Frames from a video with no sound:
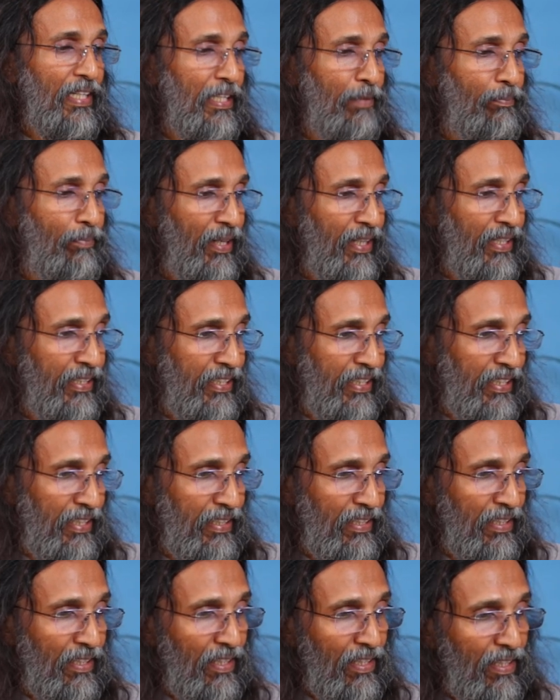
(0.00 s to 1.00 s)

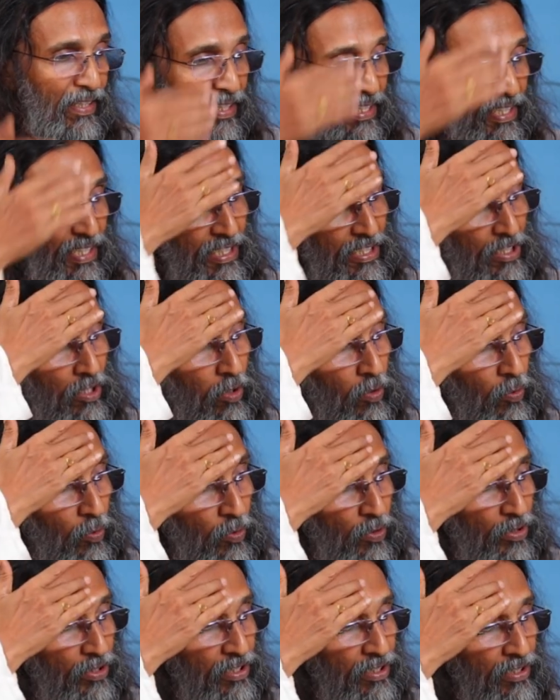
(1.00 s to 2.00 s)
liberty
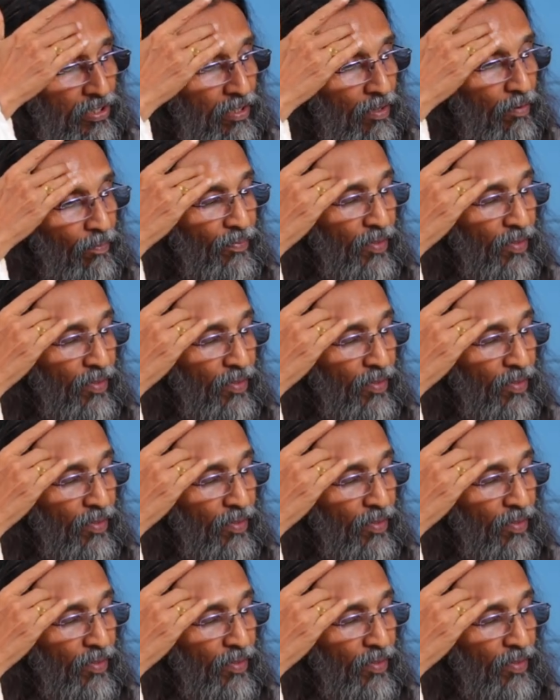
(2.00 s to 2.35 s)
includes